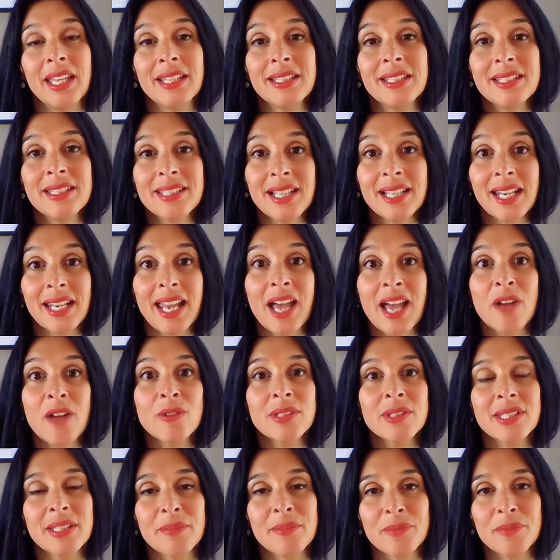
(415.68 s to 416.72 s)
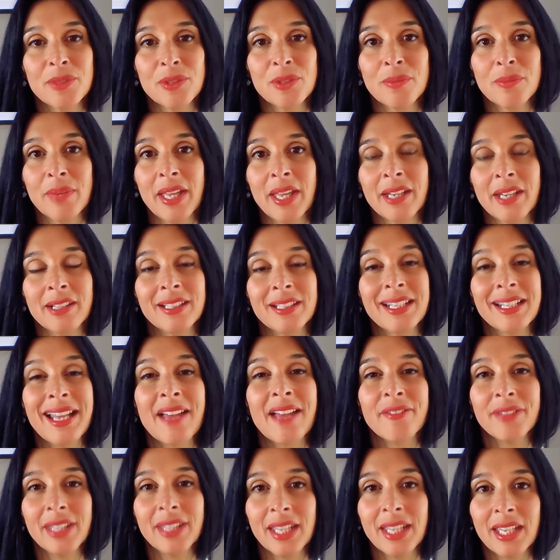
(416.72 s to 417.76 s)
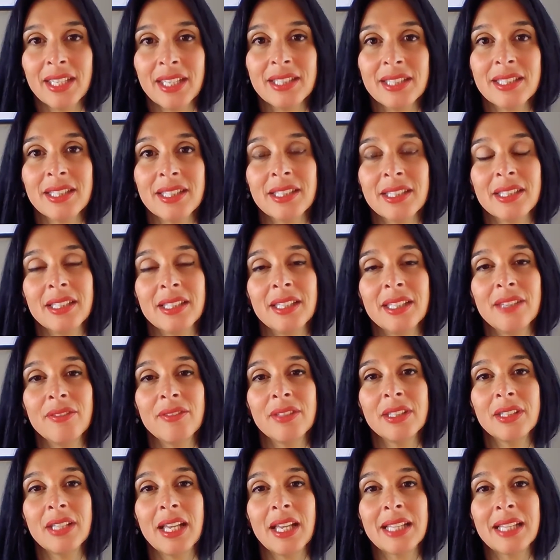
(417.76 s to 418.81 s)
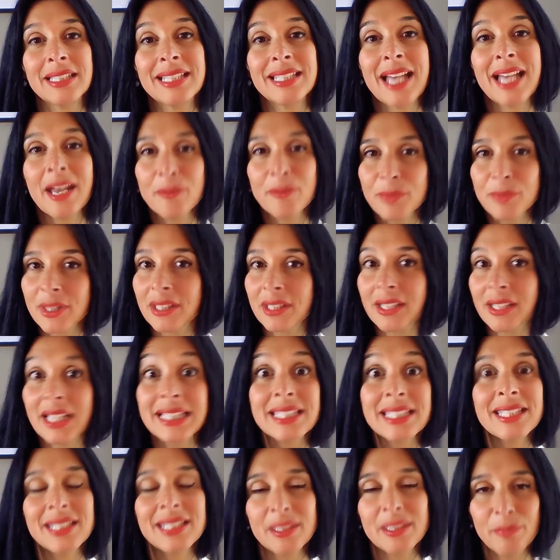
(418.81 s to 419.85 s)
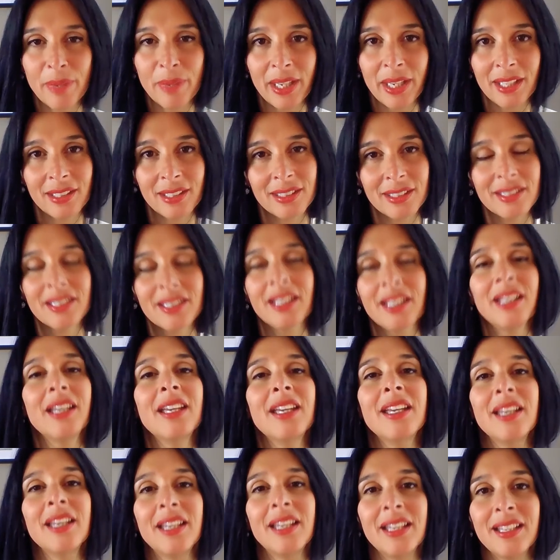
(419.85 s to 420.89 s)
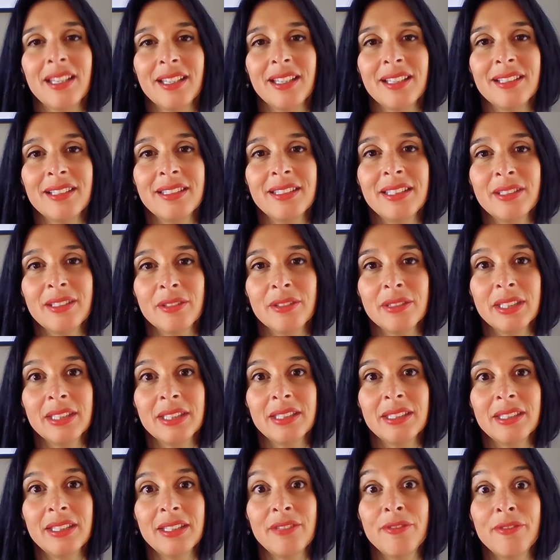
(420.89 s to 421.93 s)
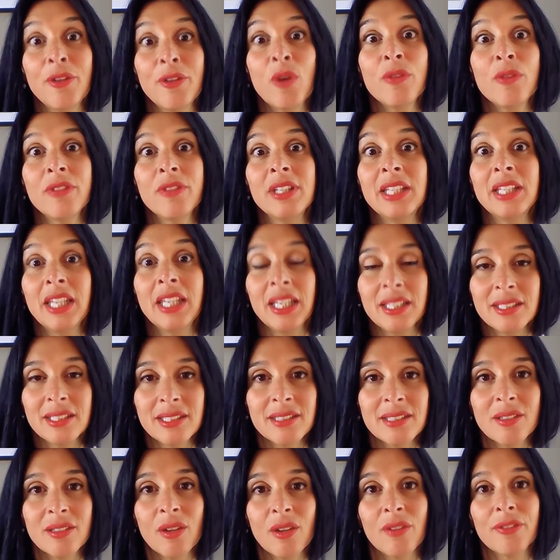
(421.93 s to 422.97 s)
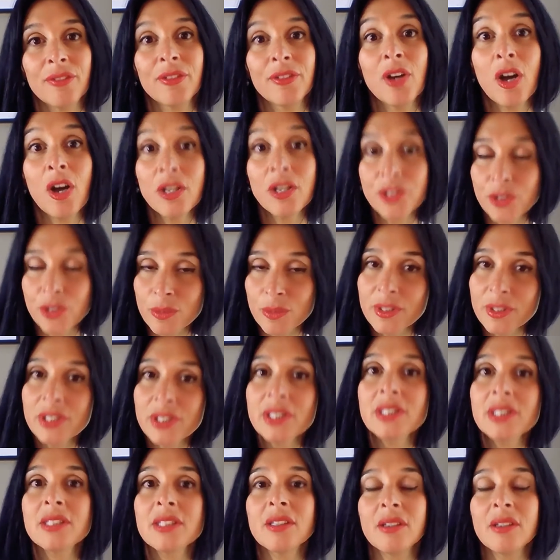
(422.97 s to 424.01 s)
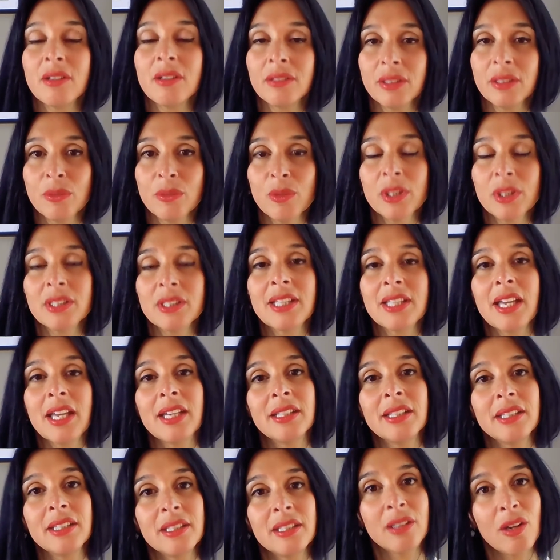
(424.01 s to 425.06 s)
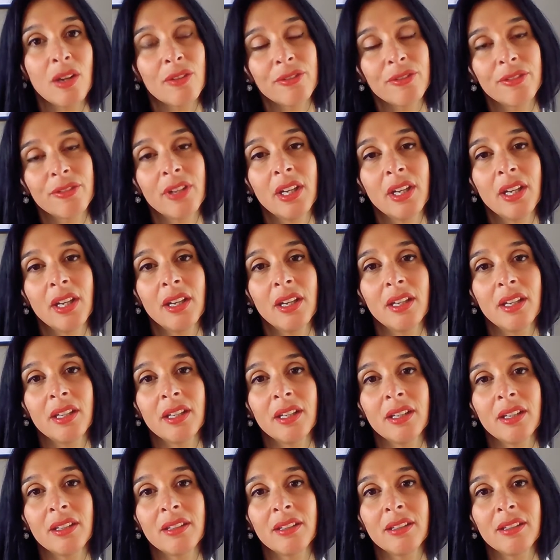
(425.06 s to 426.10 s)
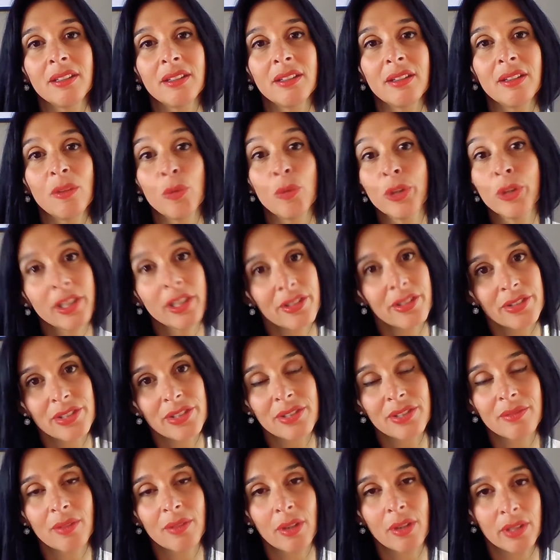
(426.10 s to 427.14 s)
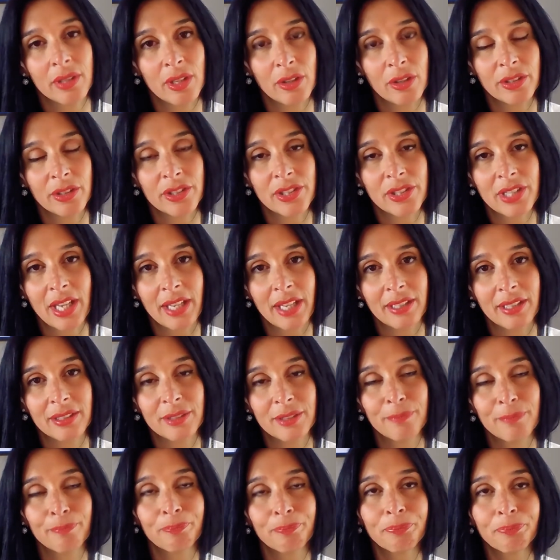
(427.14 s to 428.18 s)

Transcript: this allows them to better navigate and even adapt and anticipate, the evolving needs of customers on the one side of workers on the other side.